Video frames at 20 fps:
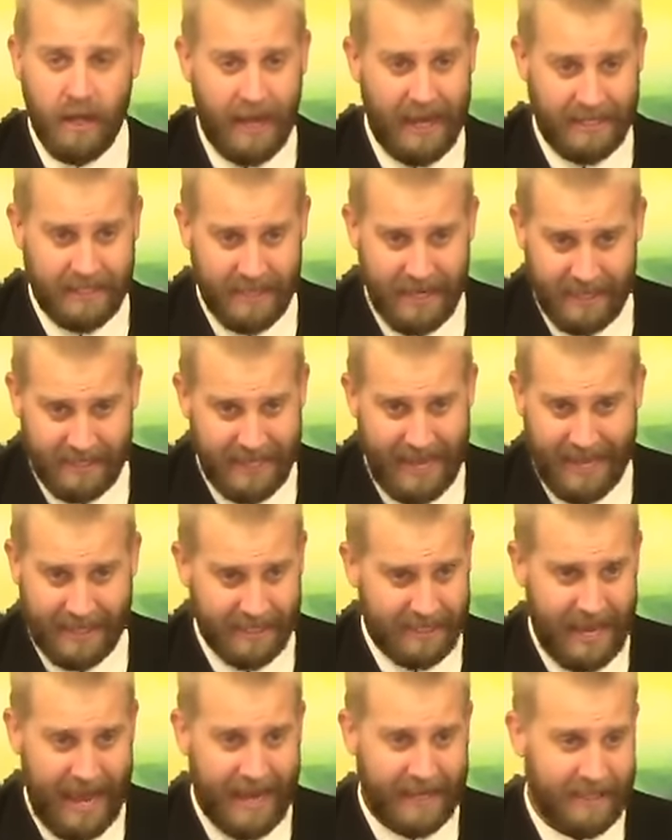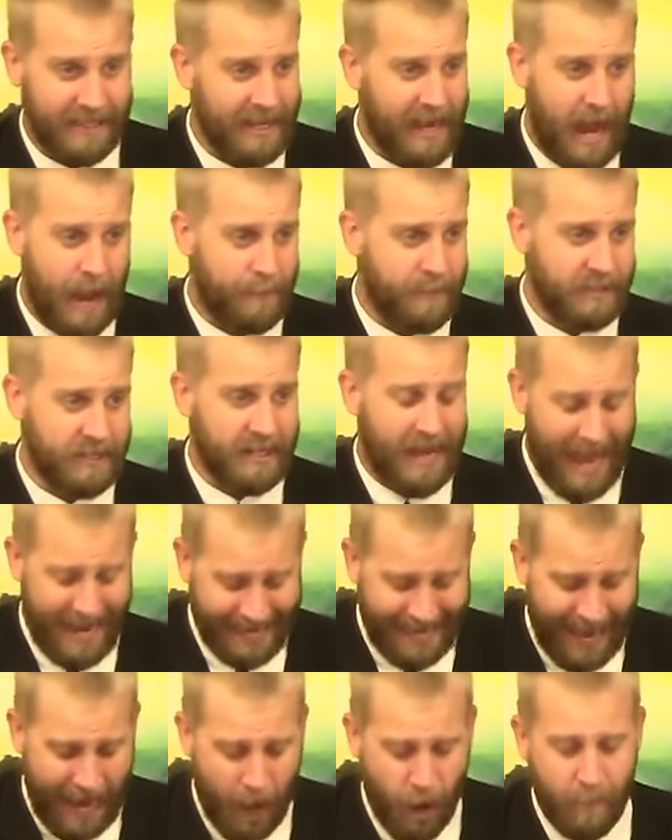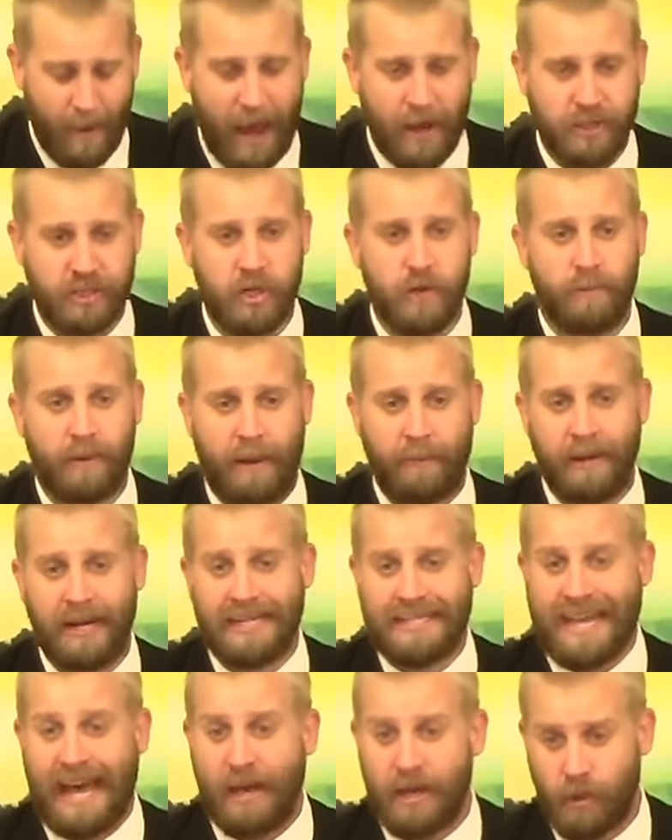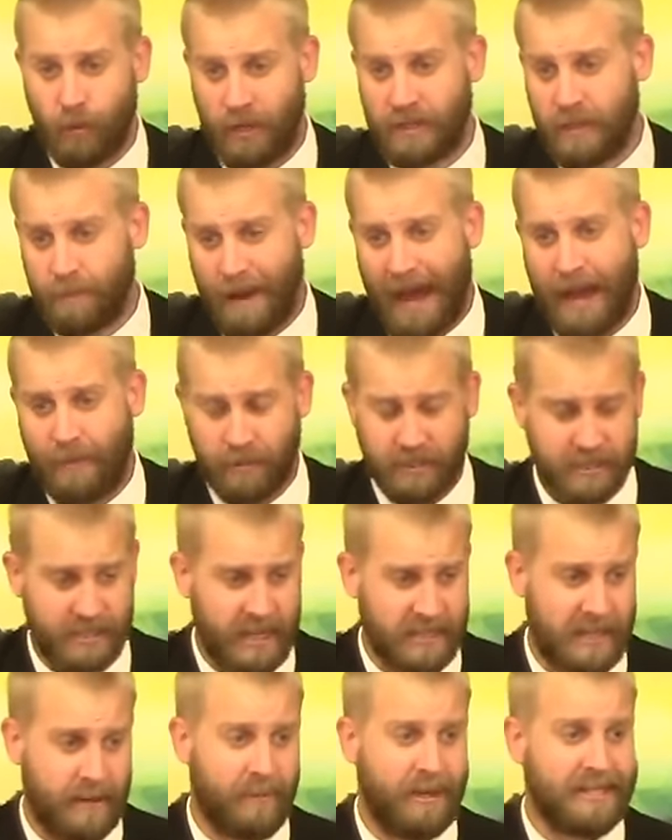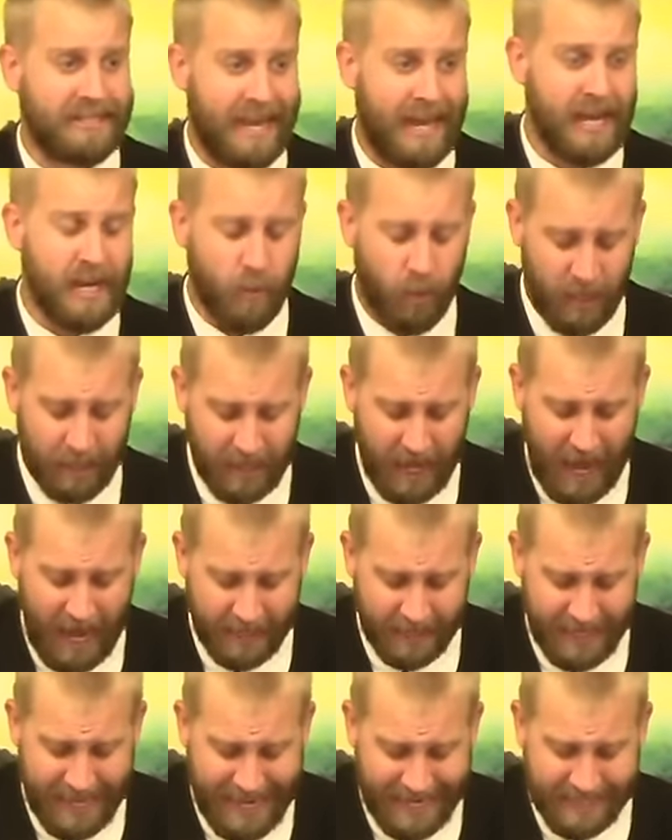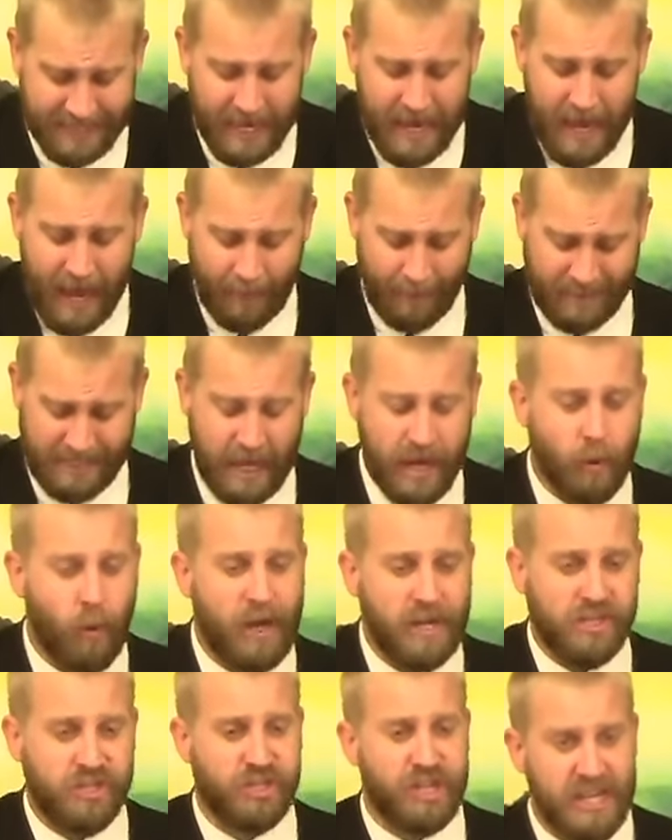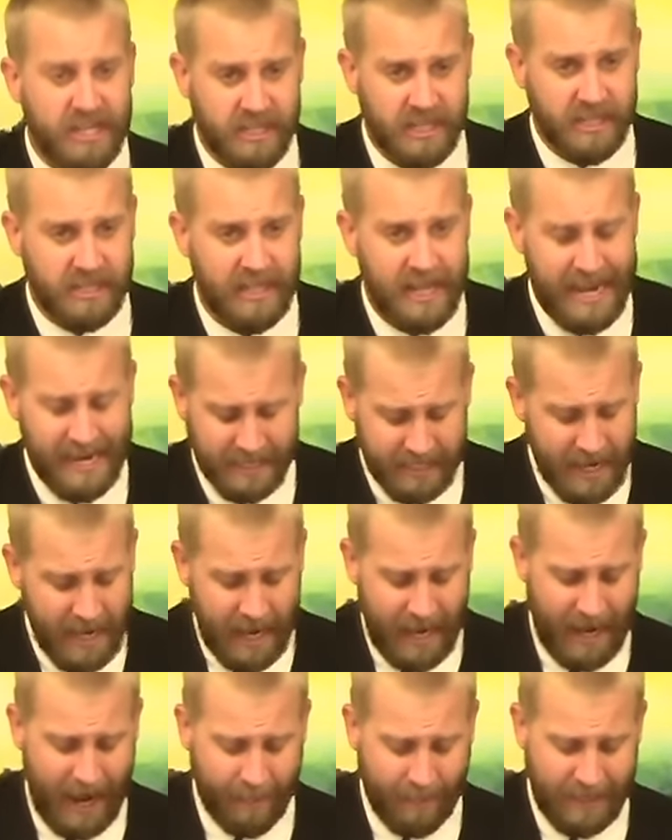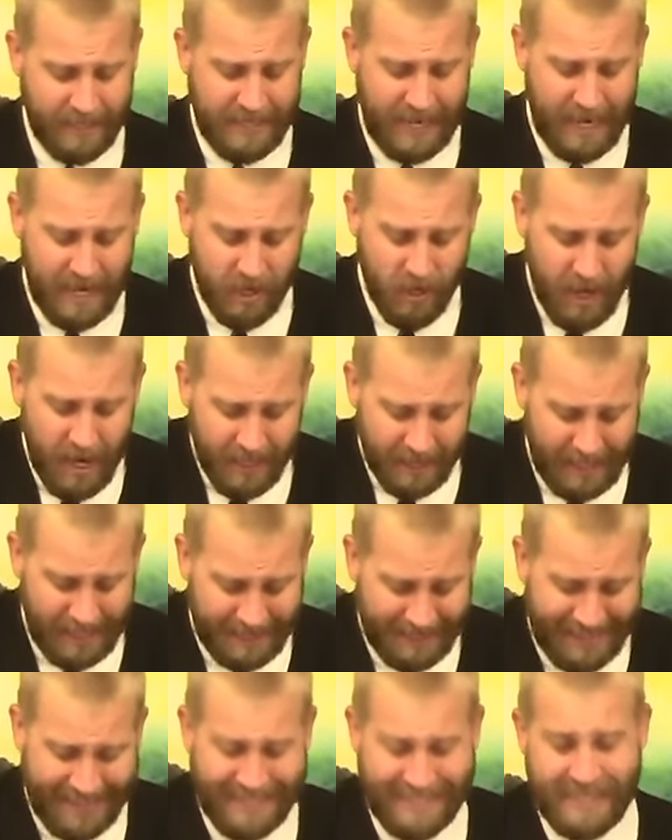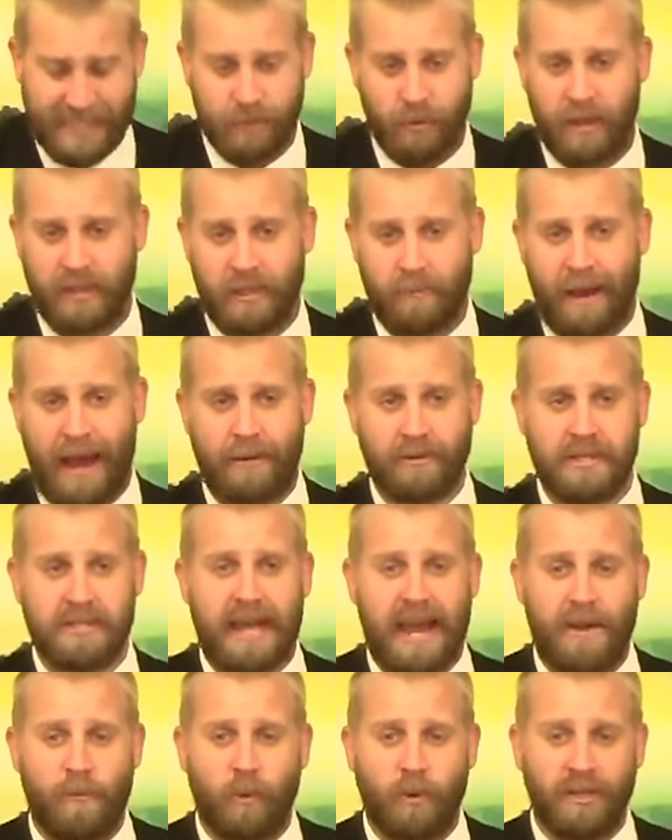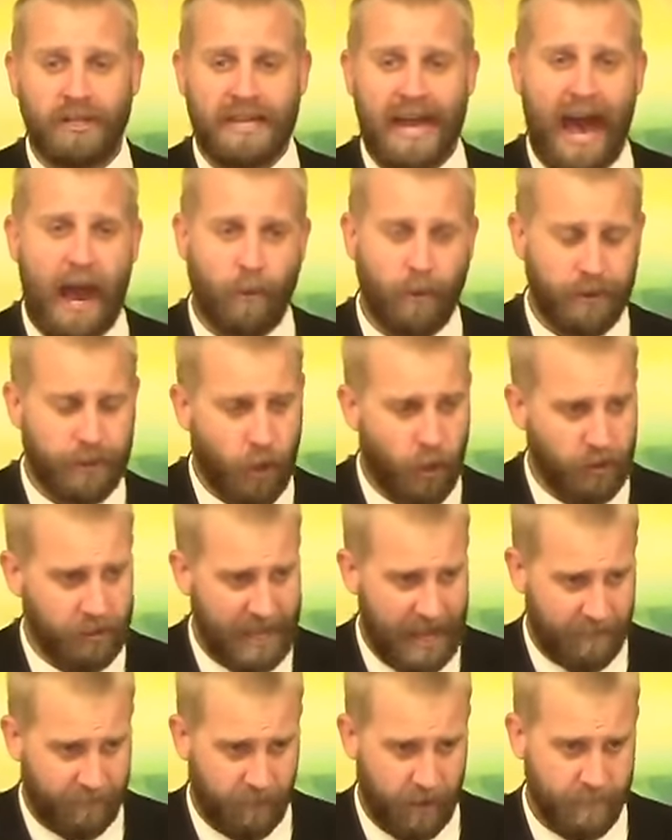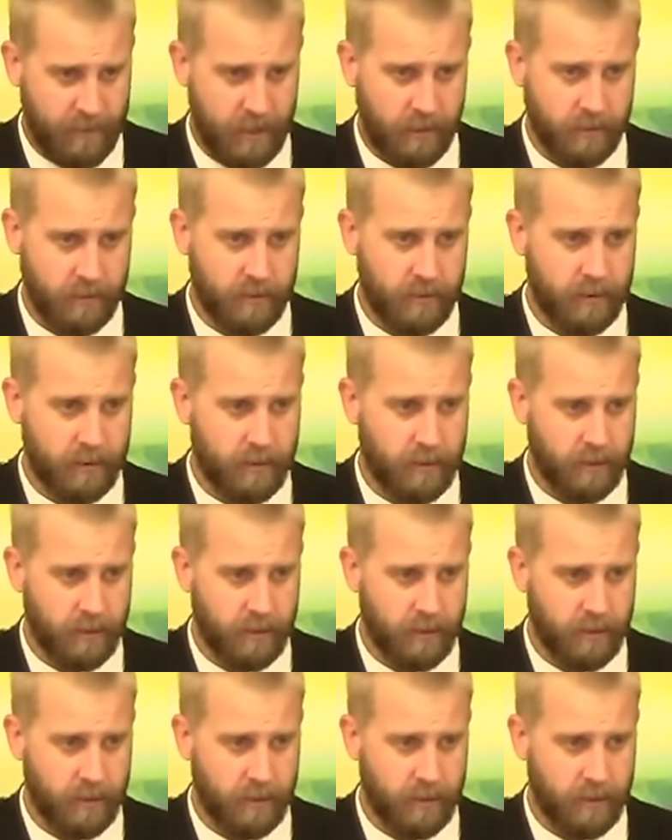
It's, it's exactly the opposite. I care about you, but I'm going to tell tell you what the Bible says. I'm going to tell you what God thinks. I'm going to tell you what Jesus thinks. And I'm going to tell you that this is what the Bible says. I will not withhold that from you.